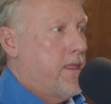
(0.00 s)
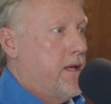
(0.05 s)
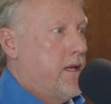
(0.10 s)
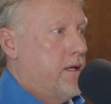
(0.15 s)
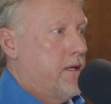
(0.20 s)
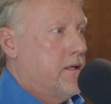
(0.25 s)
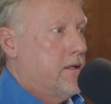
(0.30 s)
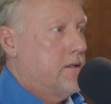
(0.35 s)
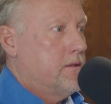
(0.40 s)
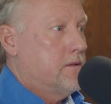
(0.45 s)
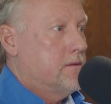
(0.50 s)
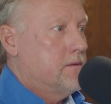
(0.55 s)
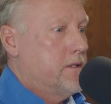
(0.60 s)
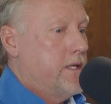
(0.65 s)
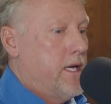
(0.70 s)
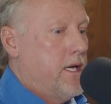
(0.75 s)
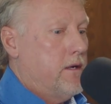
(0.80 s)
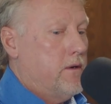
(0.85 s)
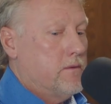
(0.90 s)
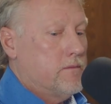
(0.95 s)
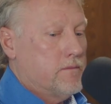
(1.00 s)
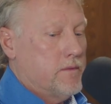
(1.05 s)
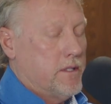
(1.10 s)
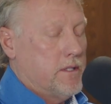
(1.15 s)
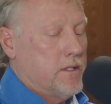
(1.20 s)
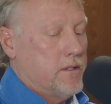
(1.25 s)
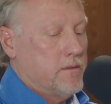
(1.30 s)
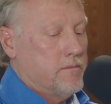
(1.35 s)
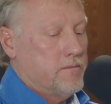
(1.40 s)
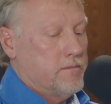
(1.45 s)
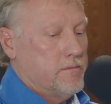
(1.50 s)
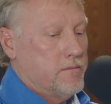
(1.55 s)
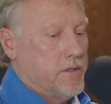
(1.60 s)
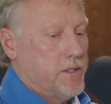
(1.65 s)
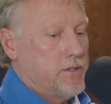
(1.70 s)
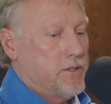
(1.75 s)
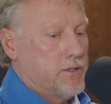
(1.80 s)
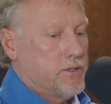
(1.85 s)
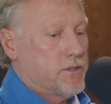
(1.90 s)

and now this